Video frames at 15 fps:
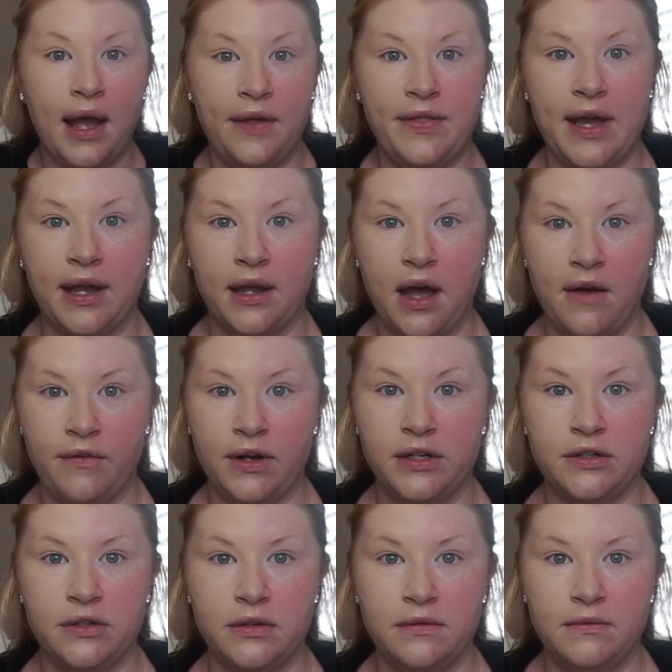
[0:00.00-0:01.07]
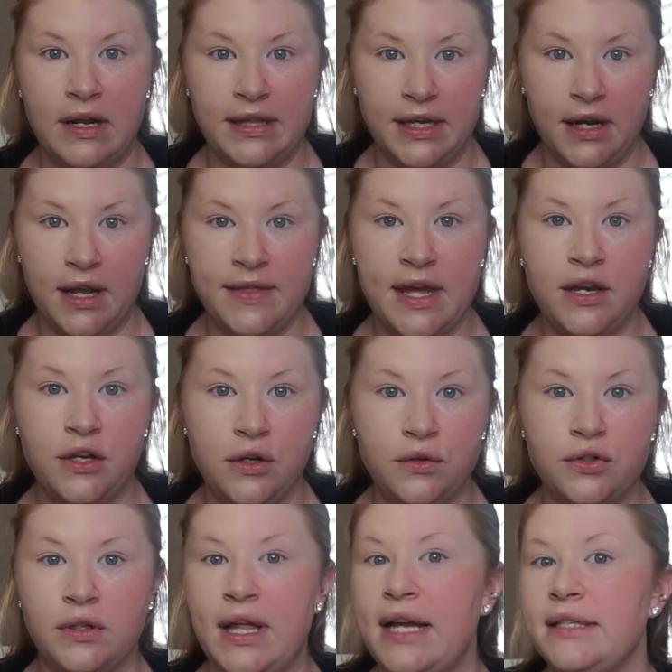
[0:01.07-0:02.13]
at that coverage right there and that
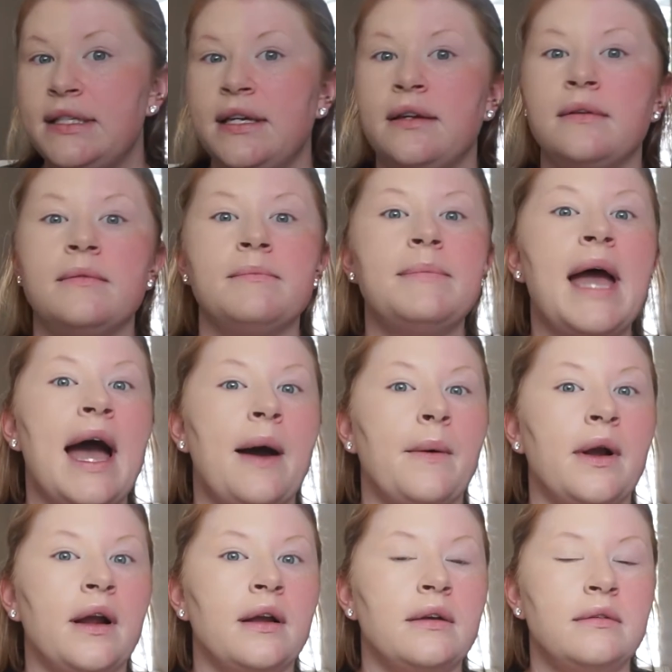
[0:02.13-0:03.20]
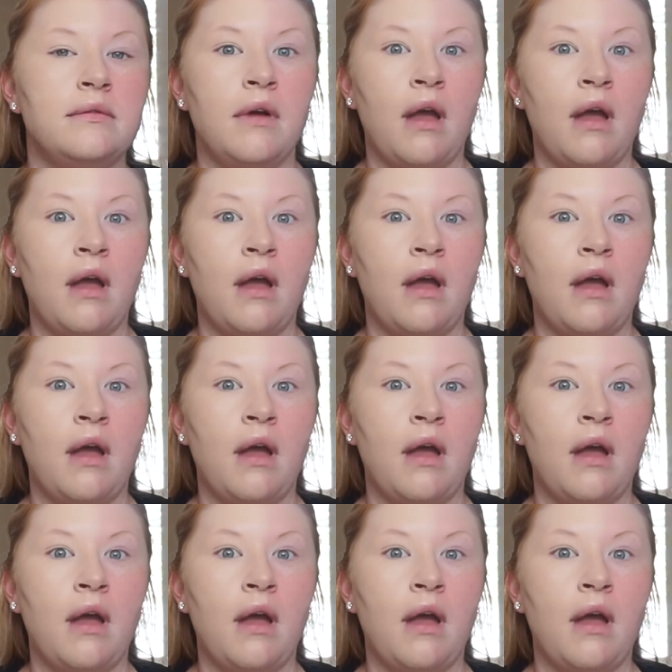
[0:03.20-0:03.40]
neutralizing power.